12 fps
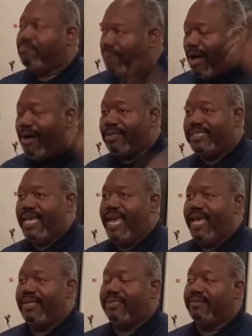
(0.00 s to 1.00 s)
Paul
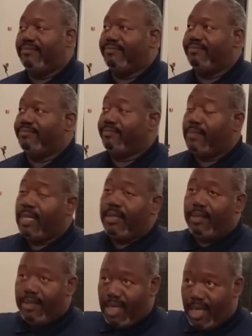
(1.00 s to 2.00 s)
says,
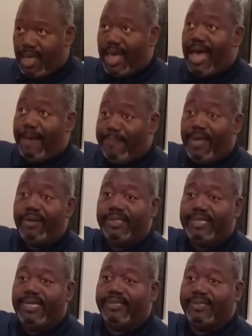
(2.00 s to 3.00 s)
I appeal to
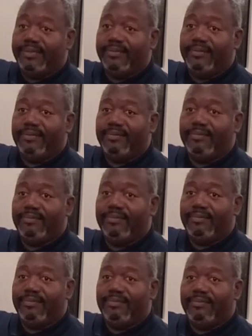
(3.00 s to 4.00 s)
Caesar.
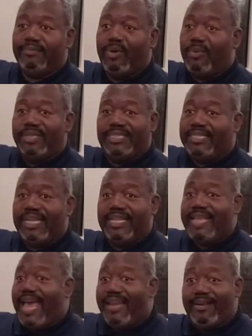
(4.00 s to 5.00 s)
But once he
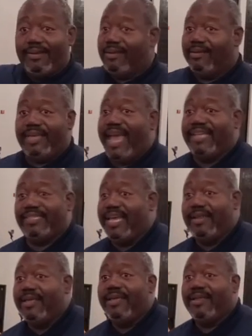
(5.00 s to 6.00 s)
did that,
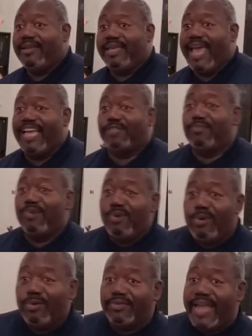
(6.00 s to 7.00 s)
the case
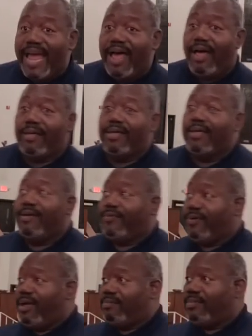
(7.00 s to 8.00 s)
moves down
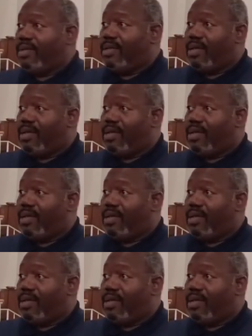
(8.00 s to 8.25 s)
from